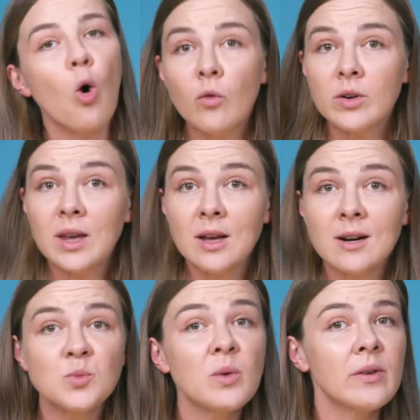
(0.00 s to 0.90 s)
Over the
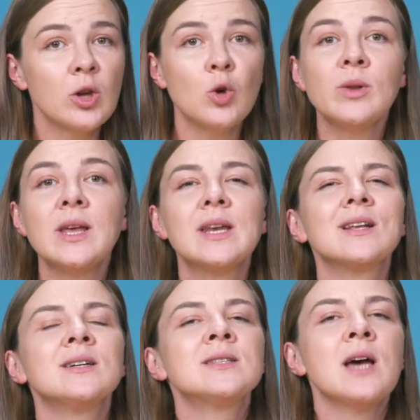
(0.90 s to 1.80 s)
years, we've accumulated
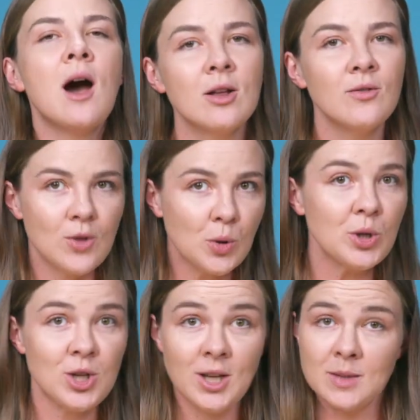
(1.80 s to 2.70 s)
a ton of
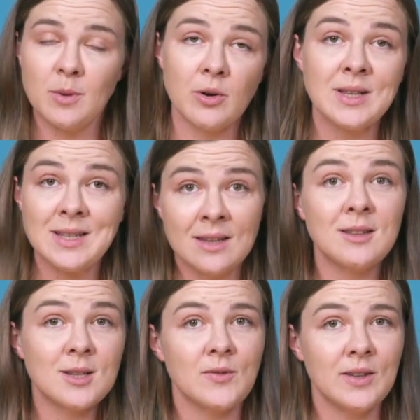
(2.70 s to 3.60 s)
knowledge and experience in
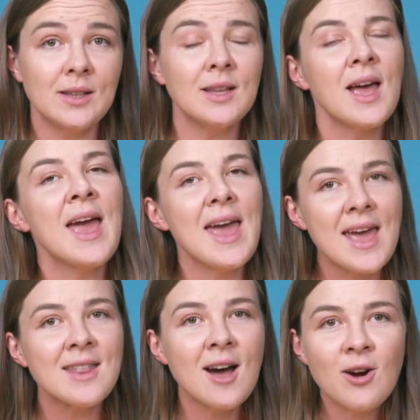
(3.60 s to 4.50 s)
this field,
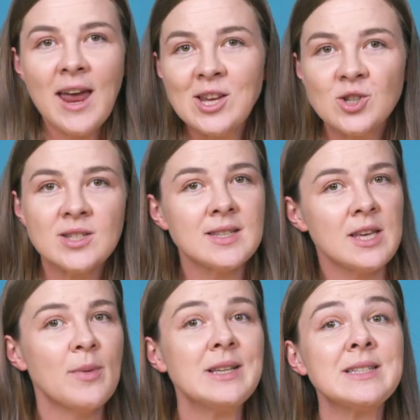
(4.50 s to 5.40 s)
and our agency's
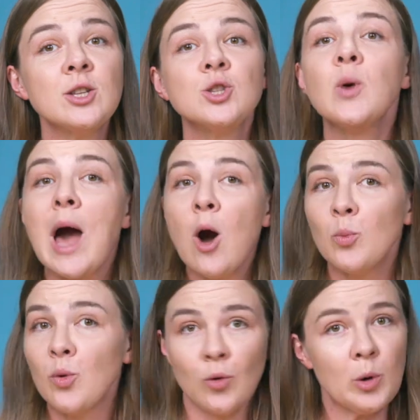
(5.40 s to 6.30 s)
emails tend to
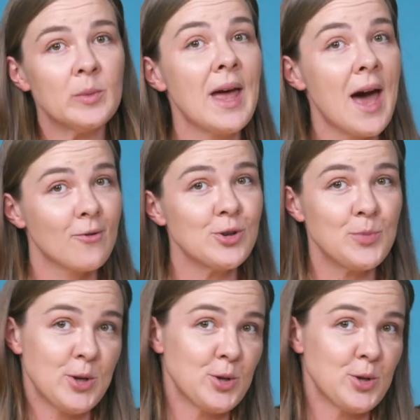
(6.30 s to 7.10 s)
outperform the average